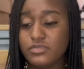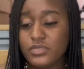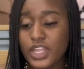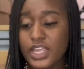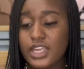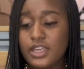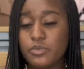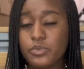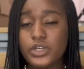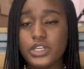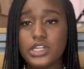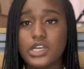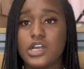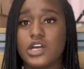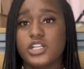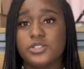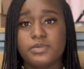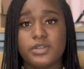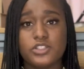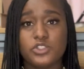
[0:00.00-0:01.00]
It really
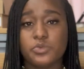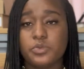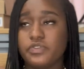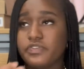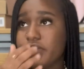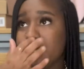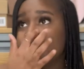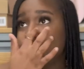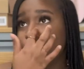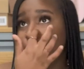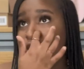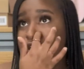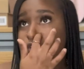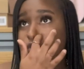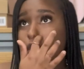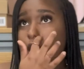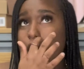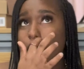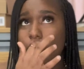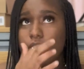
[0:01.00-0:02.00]
goes by super fast because
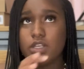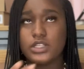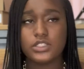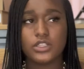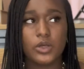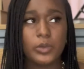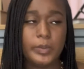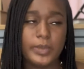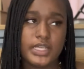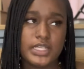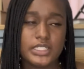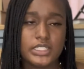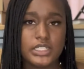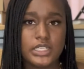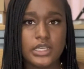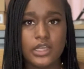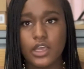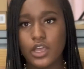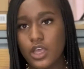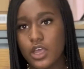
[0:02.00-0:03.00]
you're always so
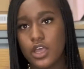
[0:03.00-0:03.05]
busy.